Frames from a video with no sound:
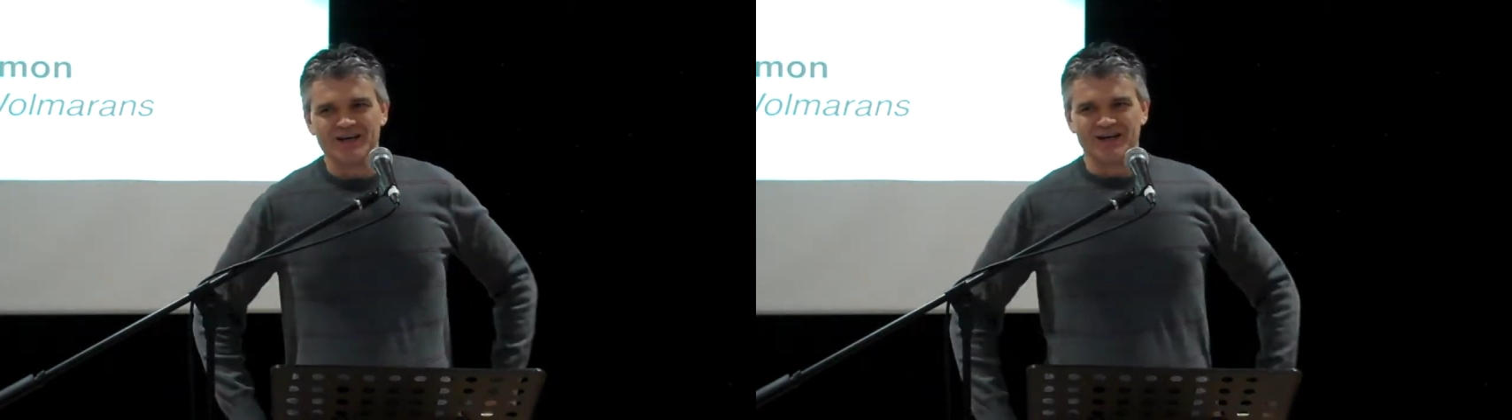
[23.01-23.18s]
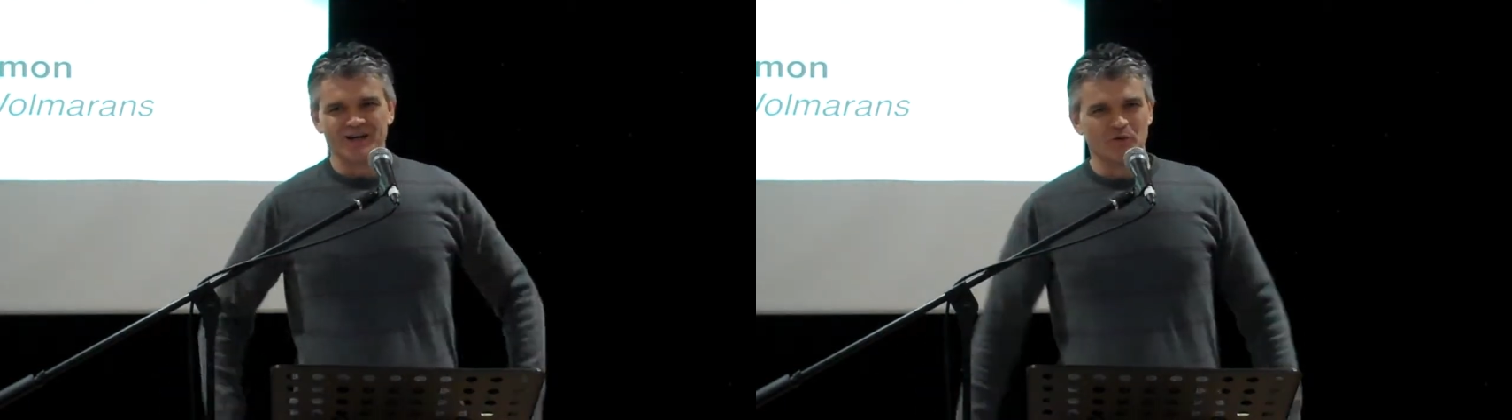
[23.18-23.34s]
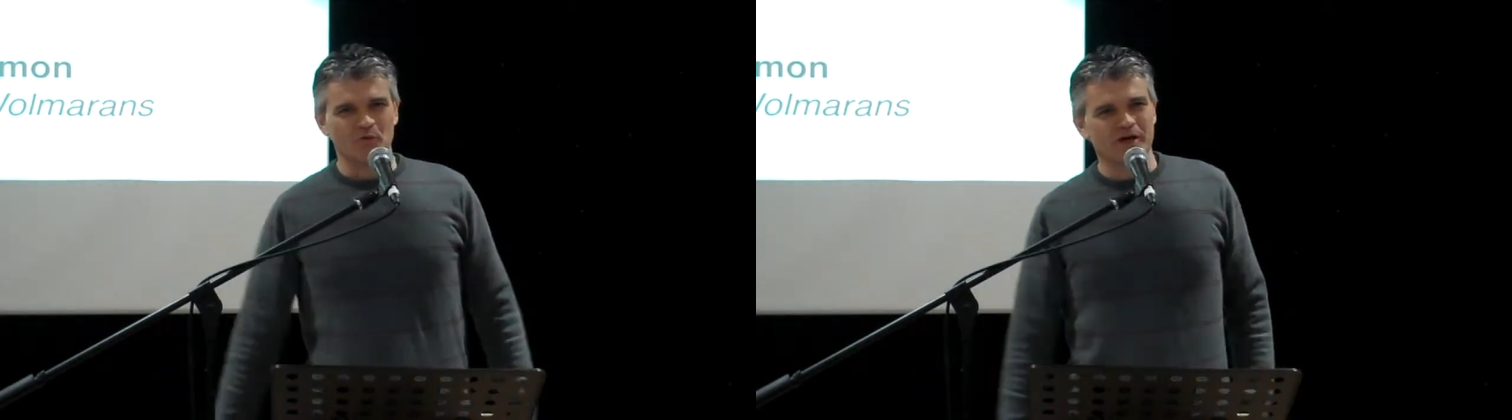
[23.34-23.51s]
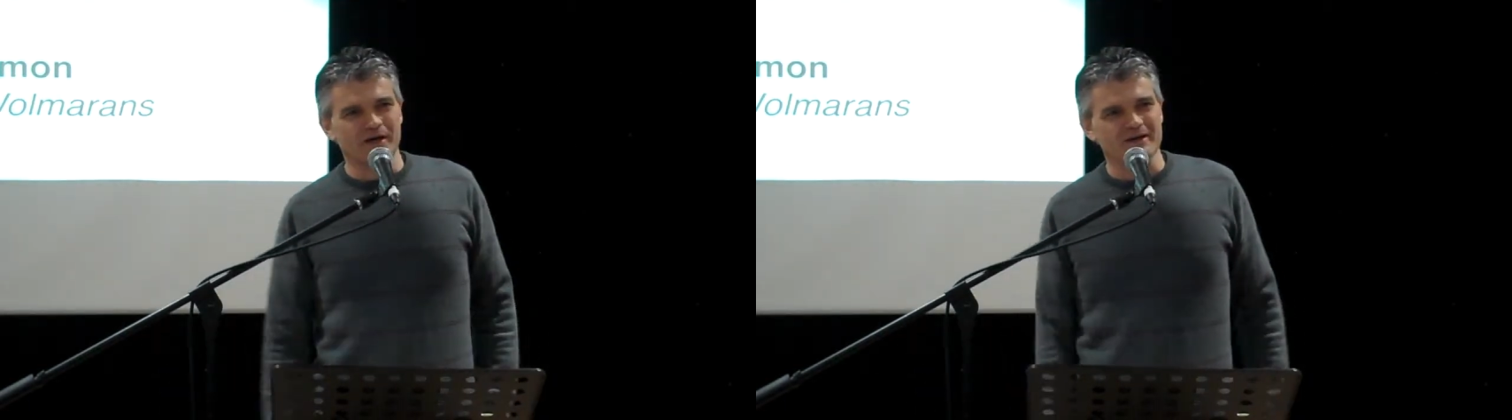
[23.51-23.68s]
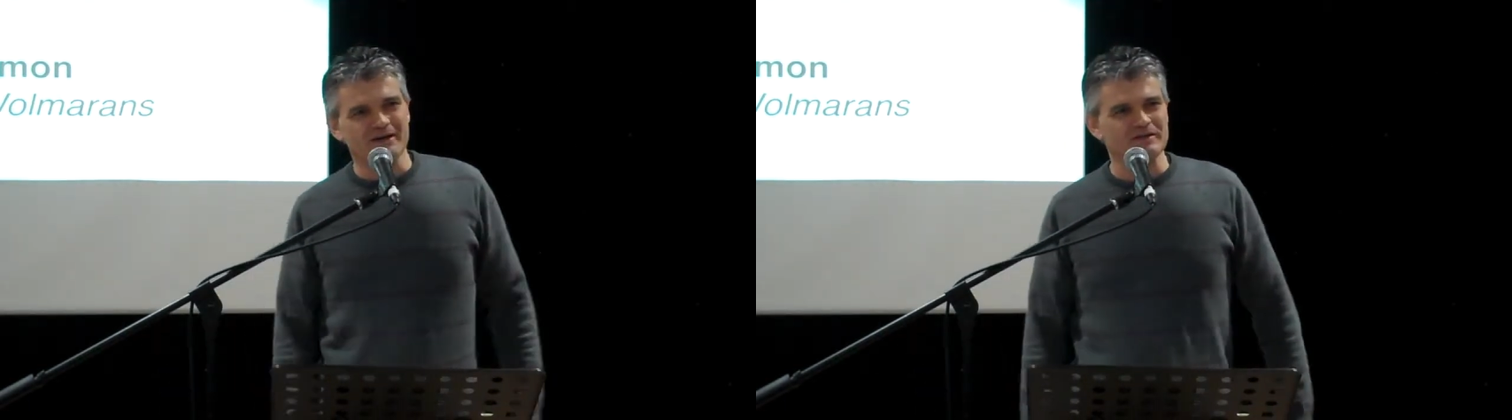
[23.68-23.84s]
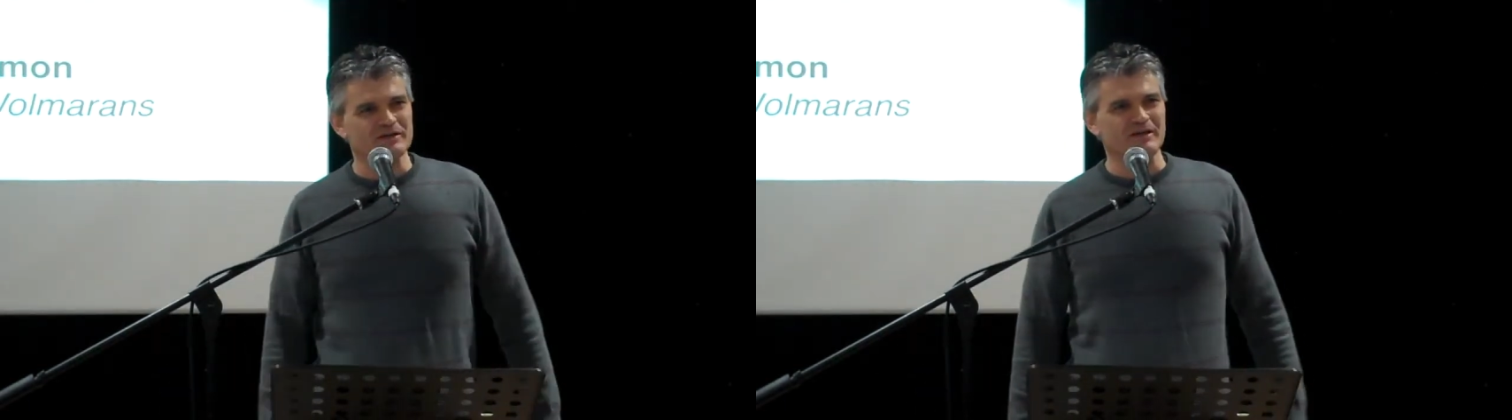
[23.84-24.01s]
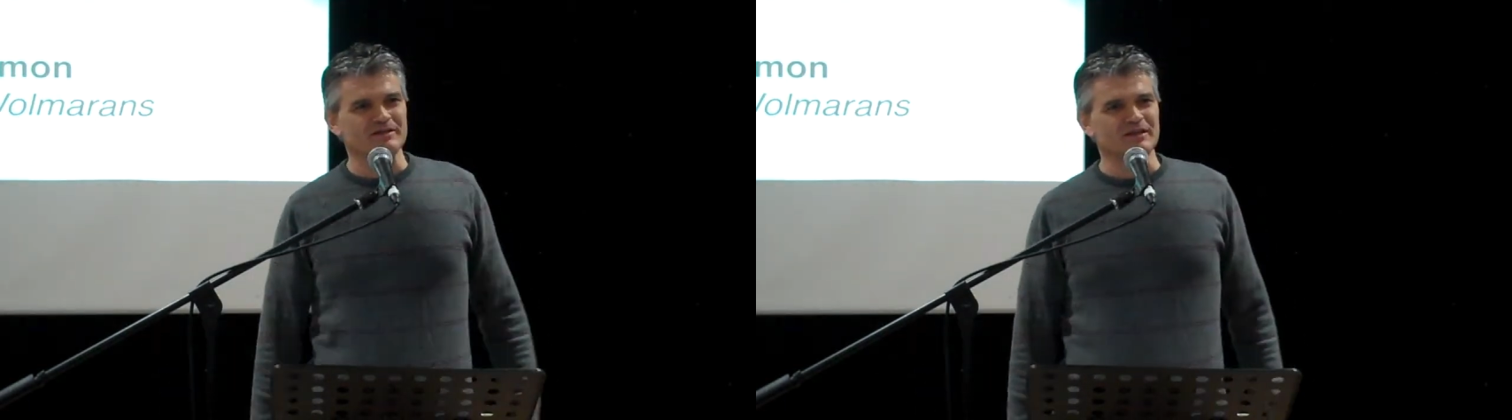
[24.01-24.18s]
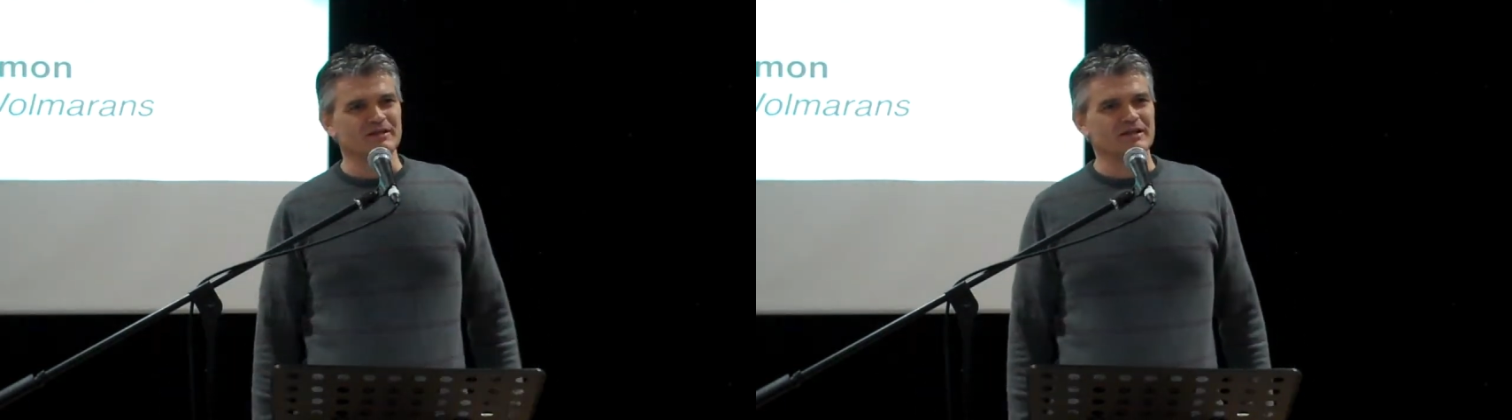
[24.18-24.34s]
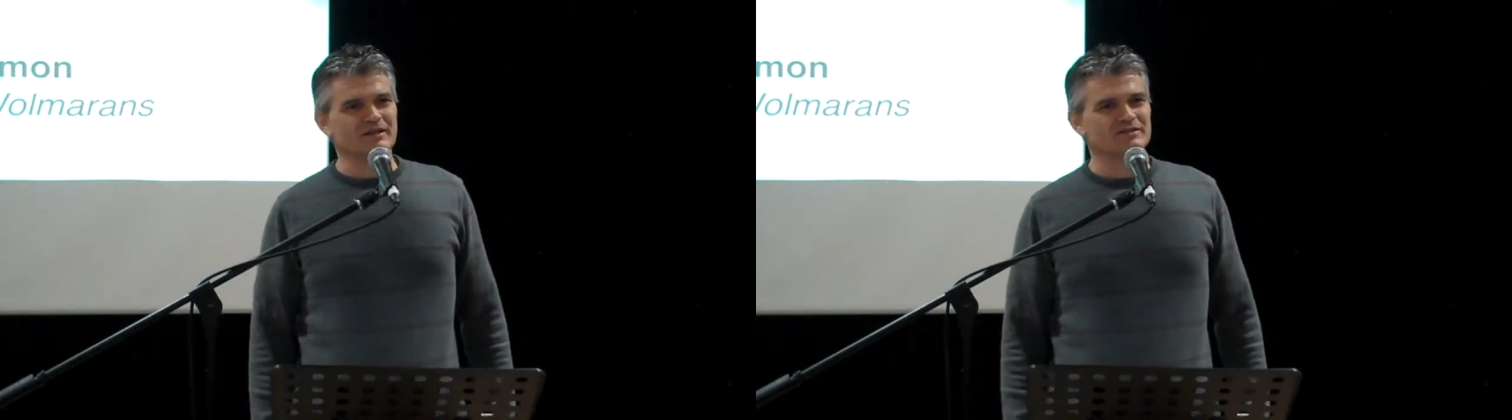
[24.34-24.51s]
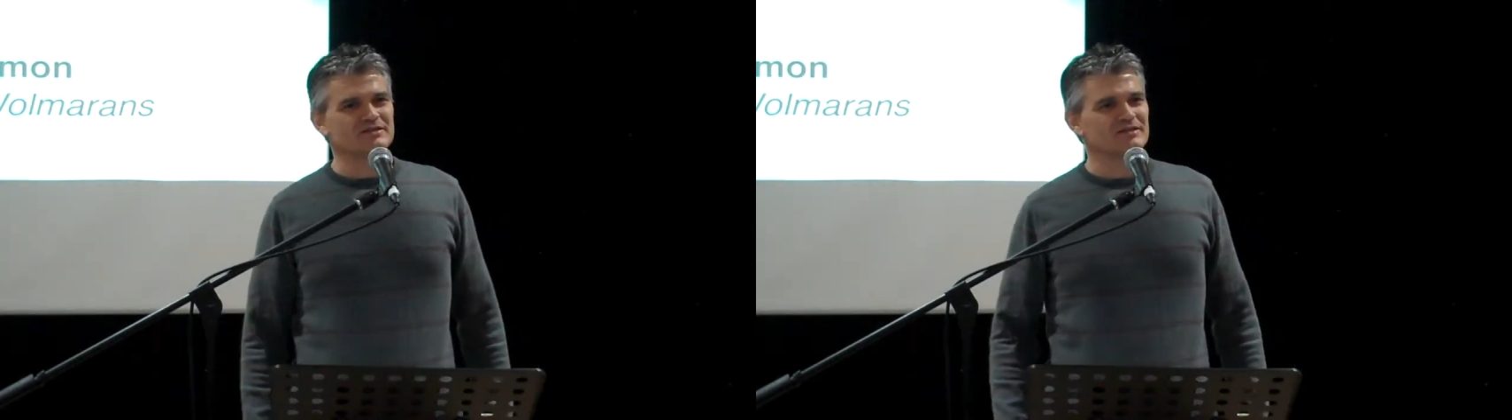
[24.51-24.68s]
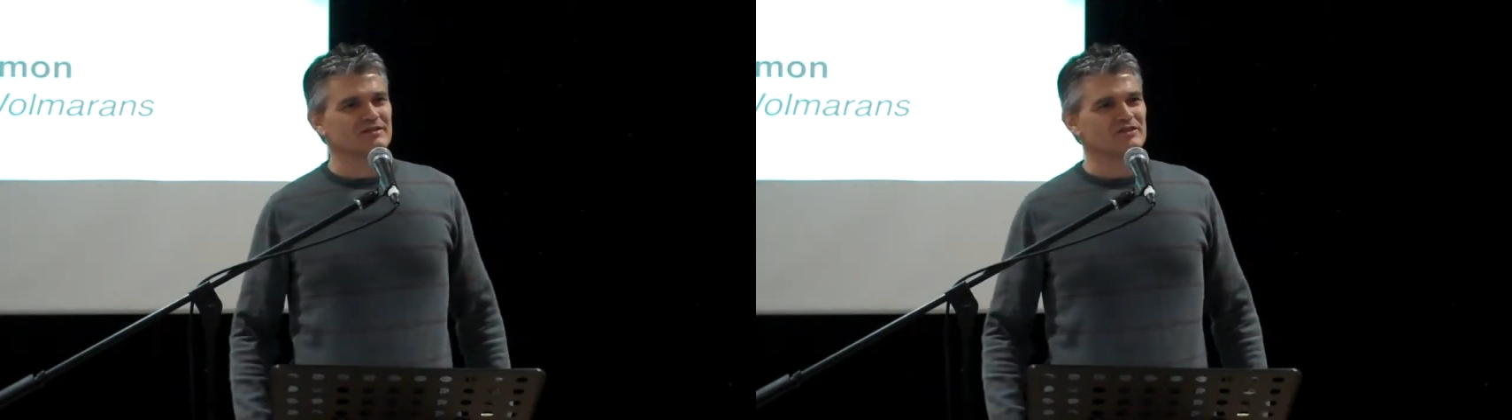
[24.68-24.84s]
uh, where they, they,